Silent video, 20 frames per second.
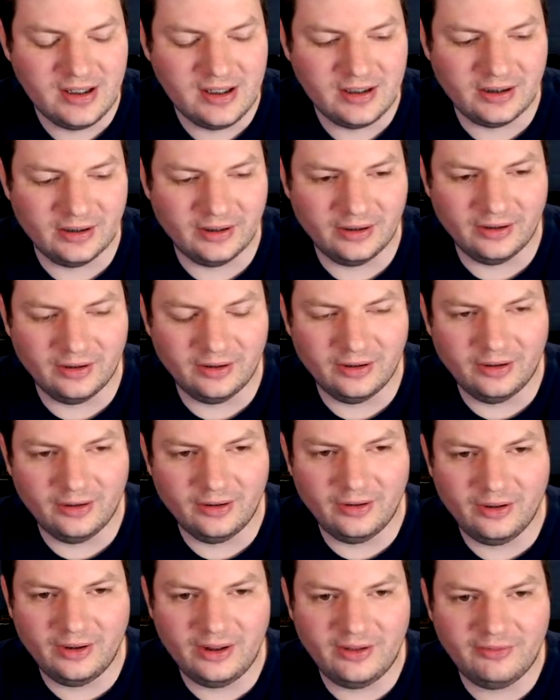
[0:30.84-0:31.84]

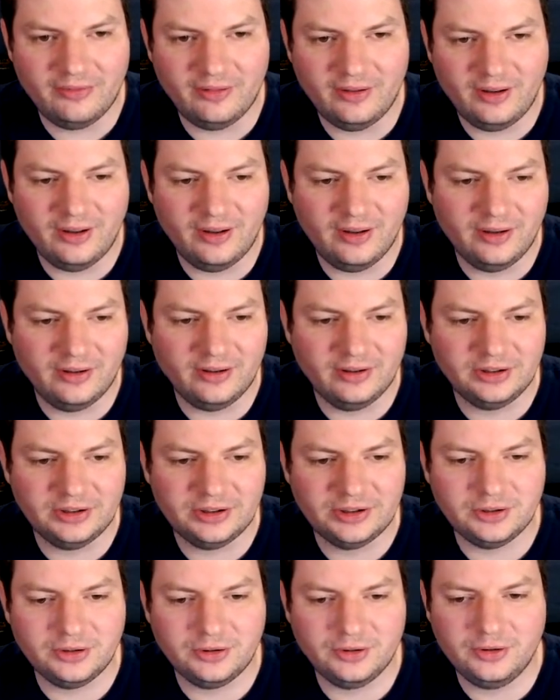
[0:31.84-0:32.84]
If I
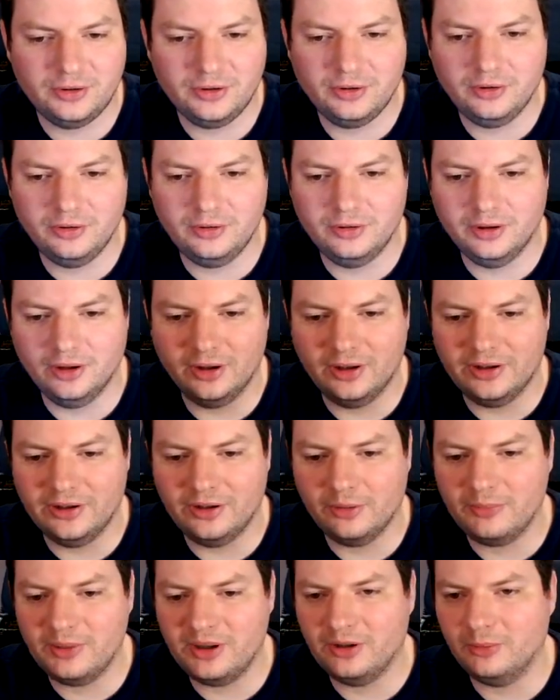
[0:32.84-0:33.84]
show you a
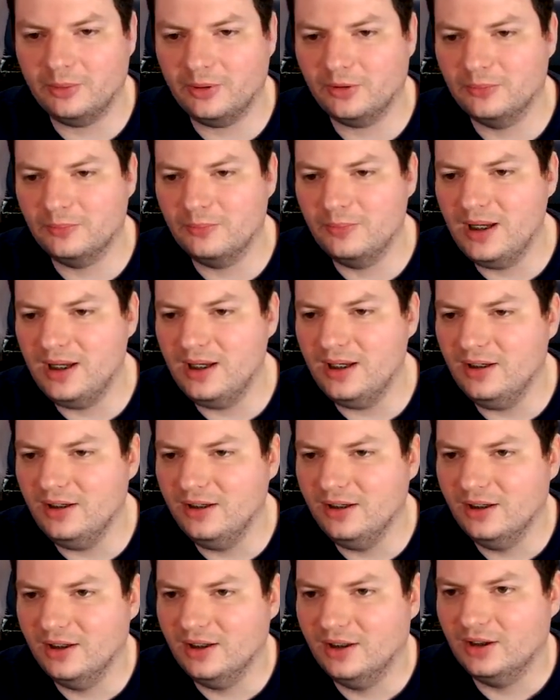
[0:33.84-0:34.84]
little bit about me, it
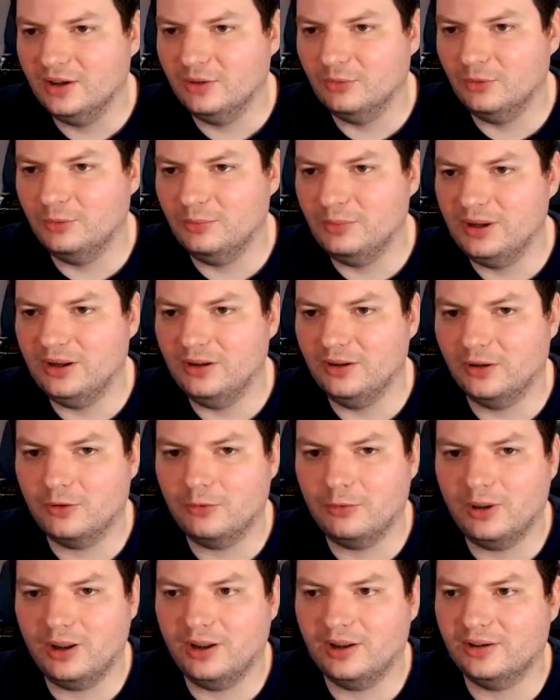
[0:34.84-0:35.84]
would be
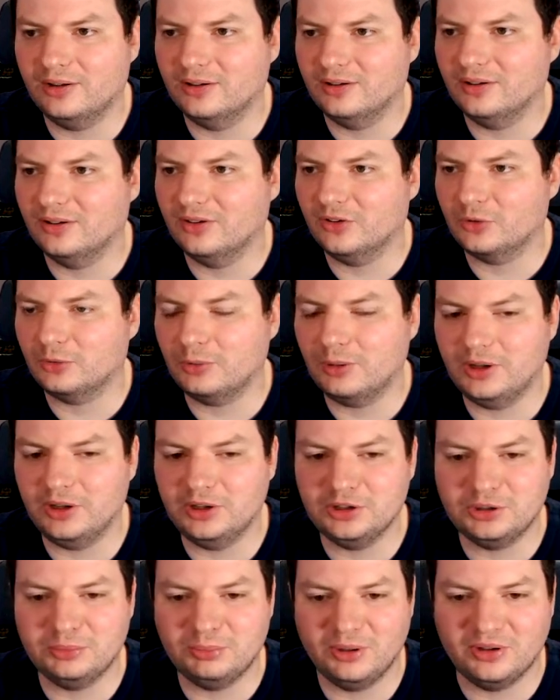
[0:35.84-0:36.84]
quite
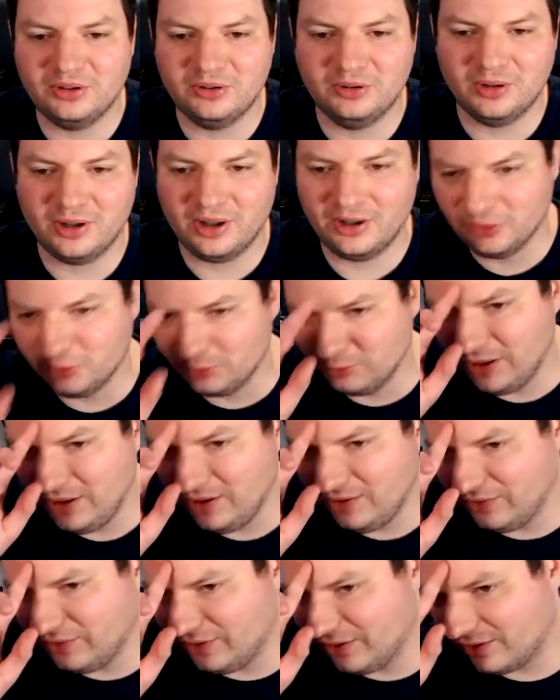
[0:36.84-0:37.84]
strange, but you can
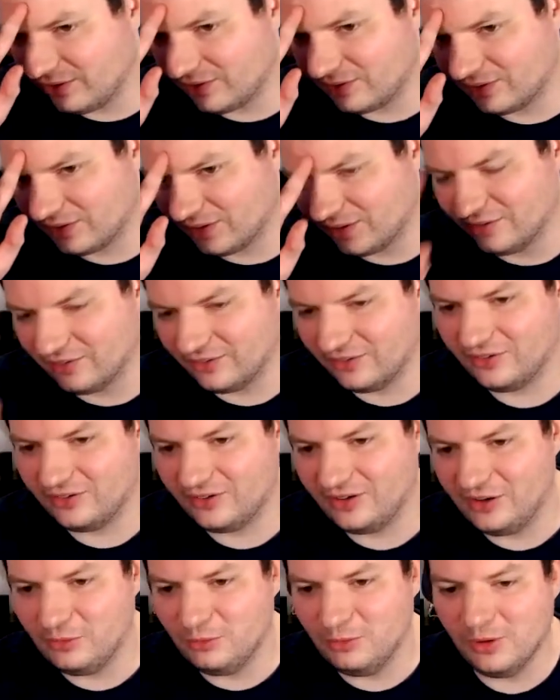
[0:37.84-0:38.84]
read this and
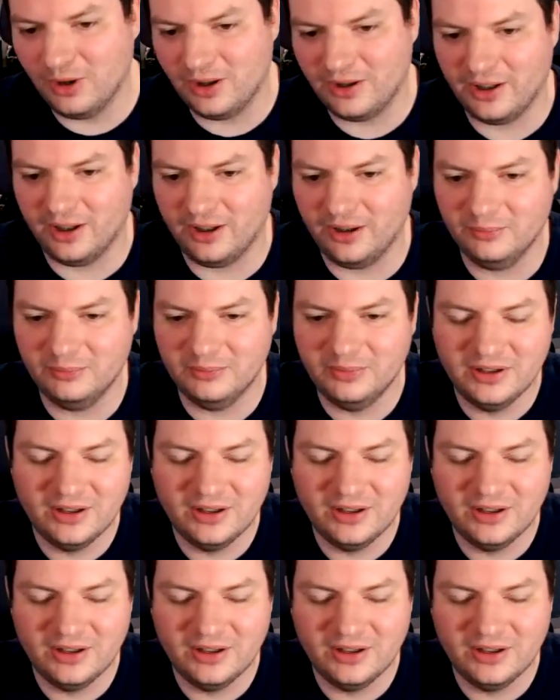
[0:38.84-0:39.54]
see who I am.